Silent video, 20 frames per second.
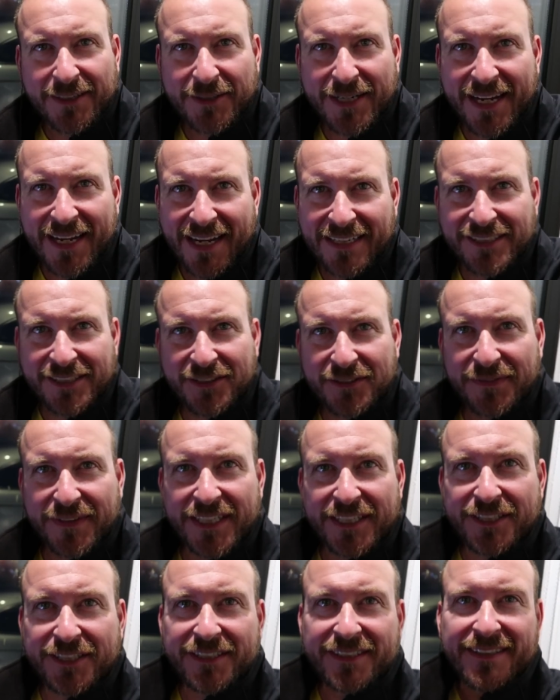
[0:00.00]
Okay, I just
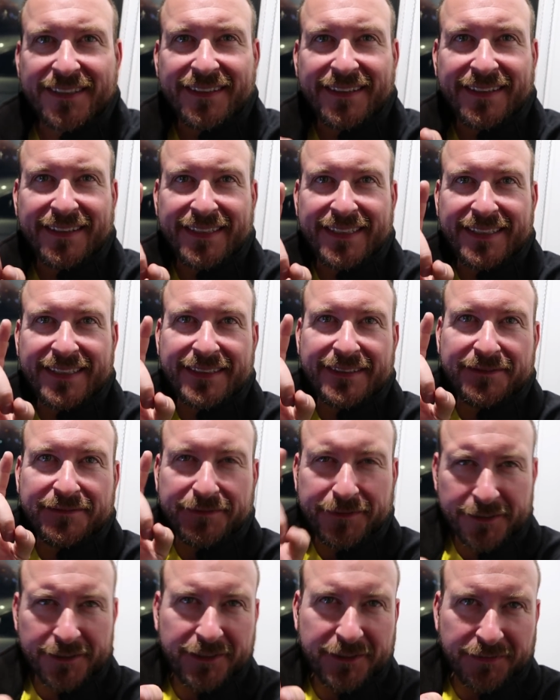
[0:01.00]
finished the
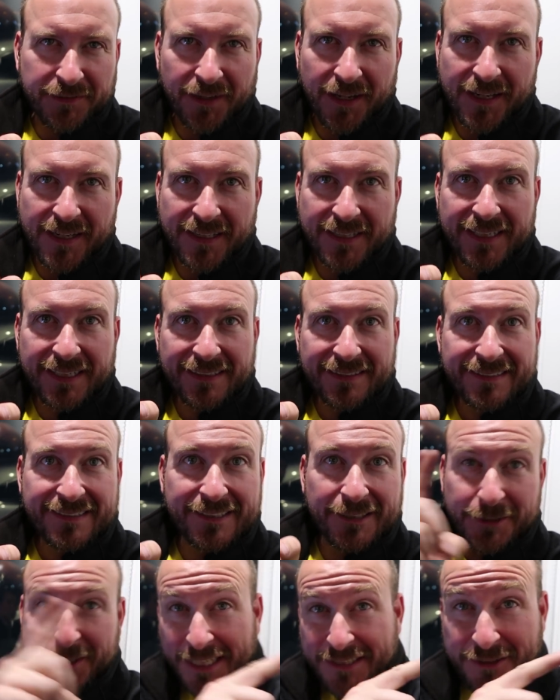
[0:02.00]
first vlog,
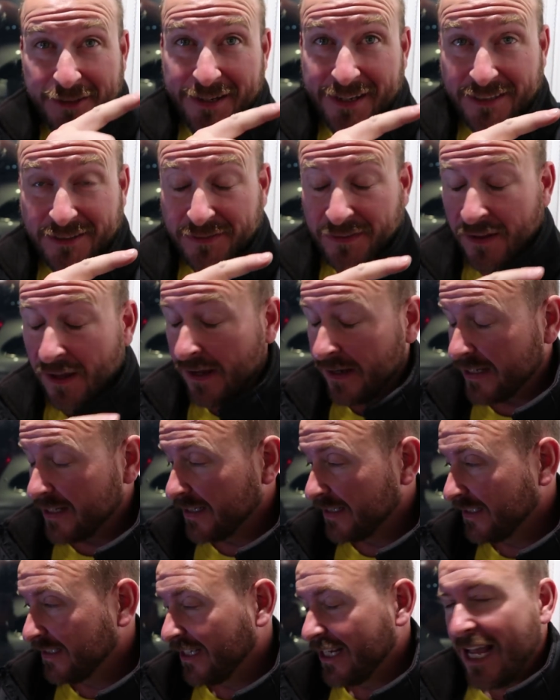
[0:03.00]
so yesterday's vlog.
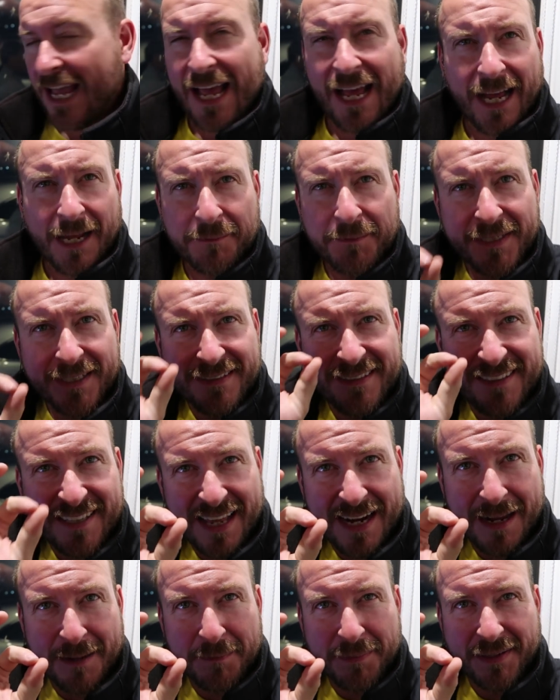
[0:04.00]
I'm gonna
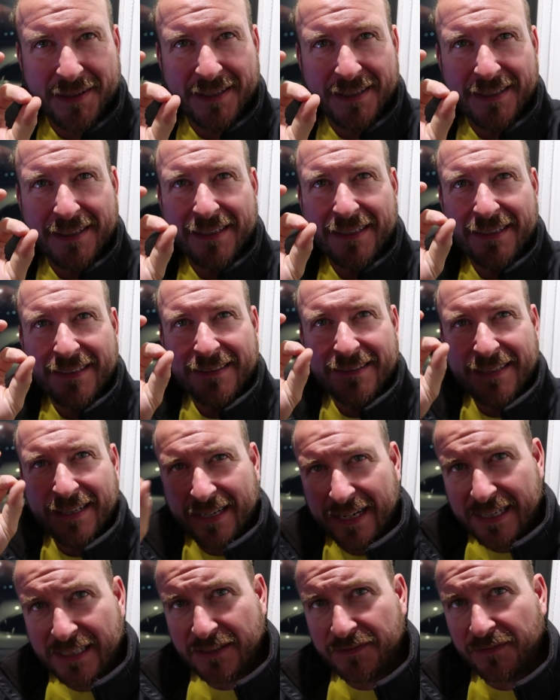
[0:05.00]
set up
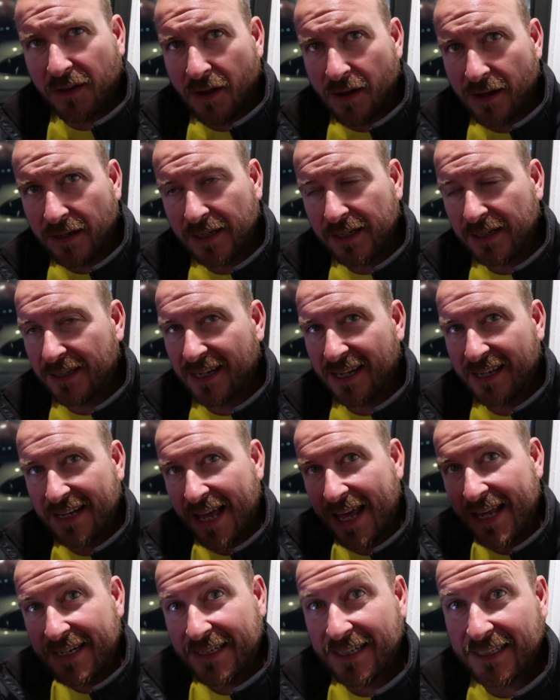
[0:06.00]
today's vlog
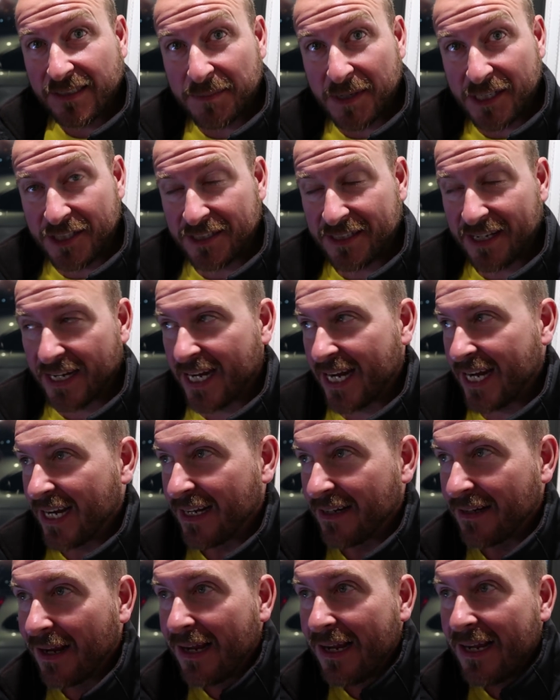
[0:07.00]
and edit as much as I
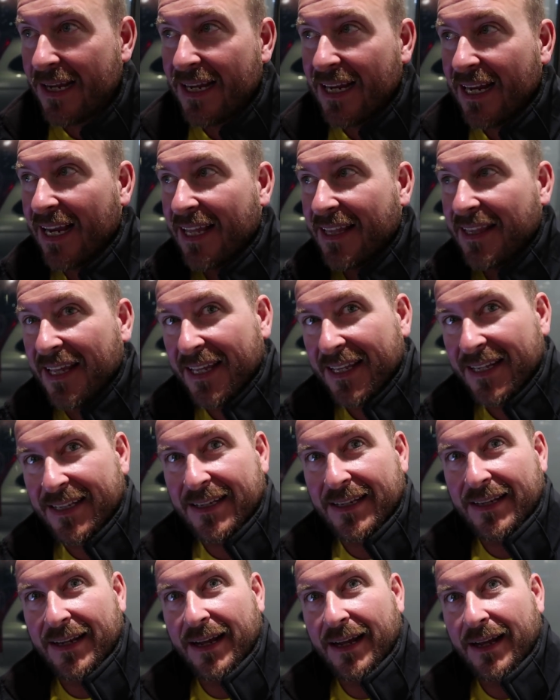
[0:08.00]
can, and
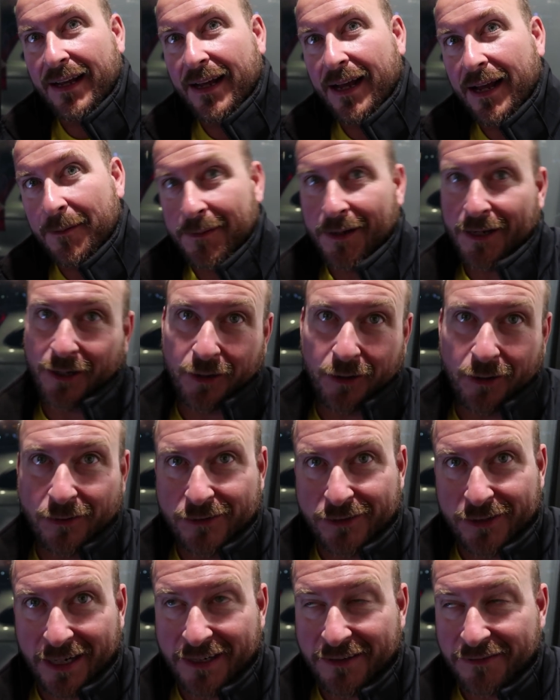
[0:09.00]
then uh, I'm gonna
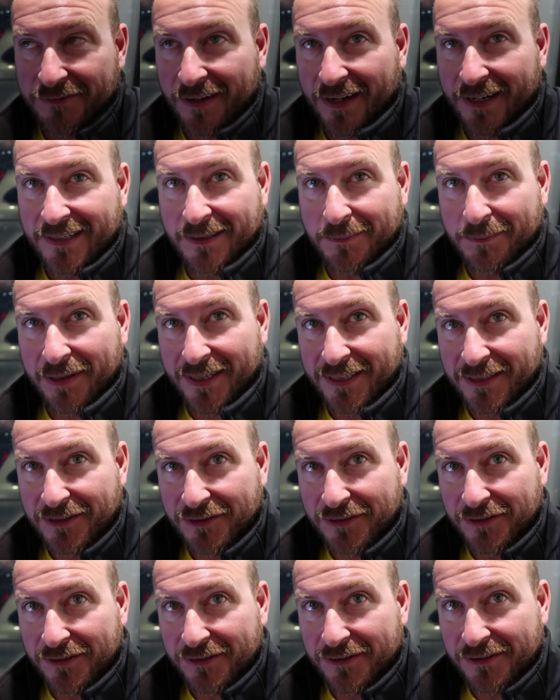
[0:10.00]
go try and find a
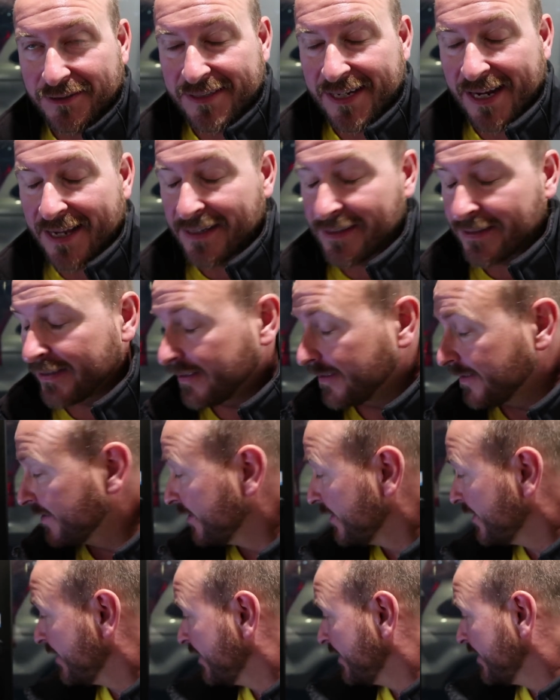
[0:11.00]
place to tent,
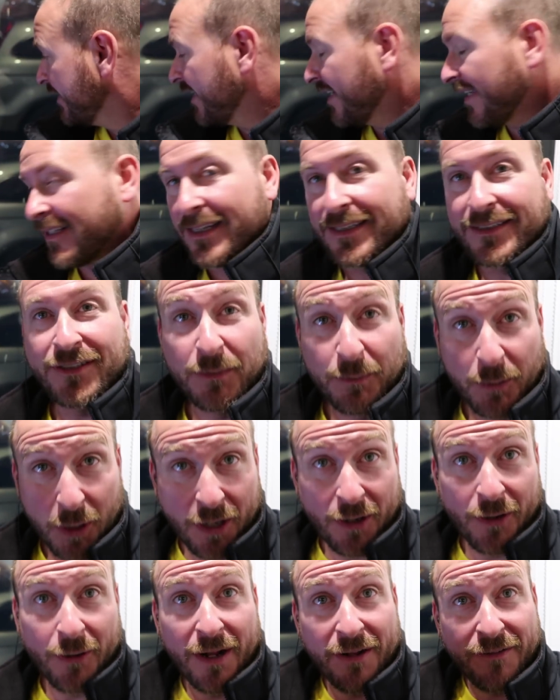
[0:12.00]
and then
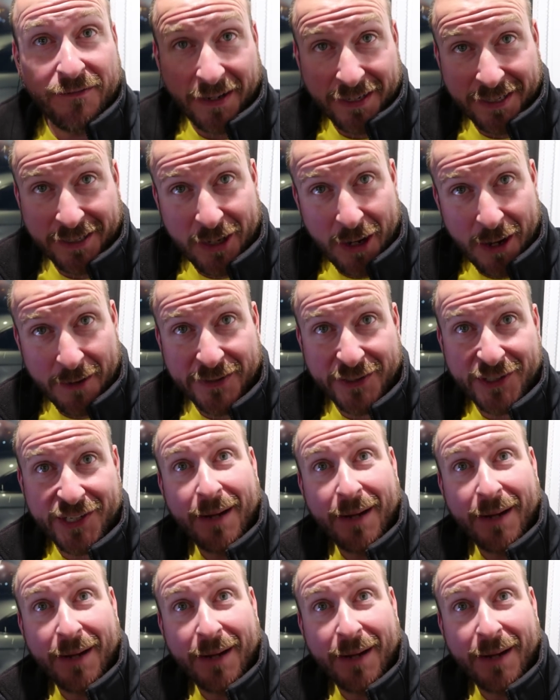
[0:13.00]
tomorrow I'll find a coffee